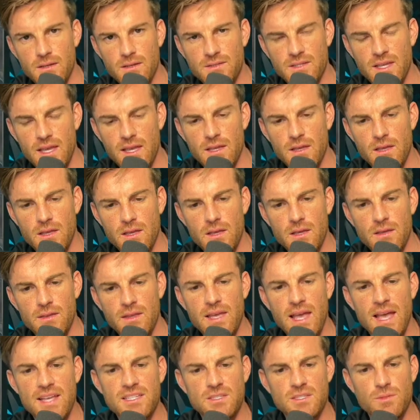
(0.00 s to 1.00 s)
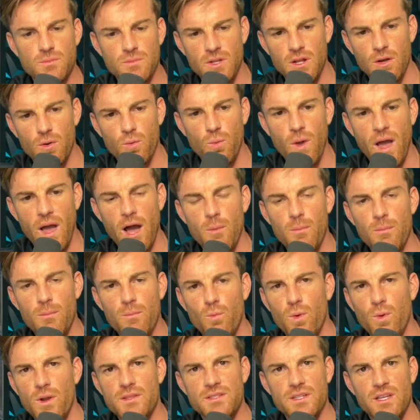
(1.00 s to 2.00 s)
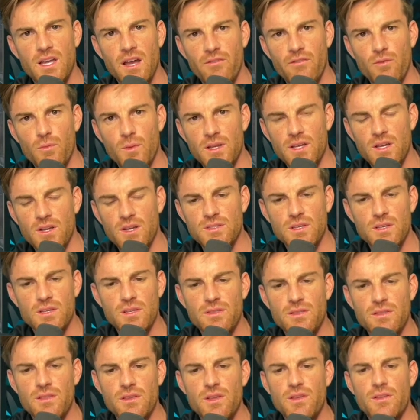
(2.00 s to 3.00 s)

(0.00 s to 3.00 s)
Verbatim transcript: say they asked him you know how what is the government he goes the,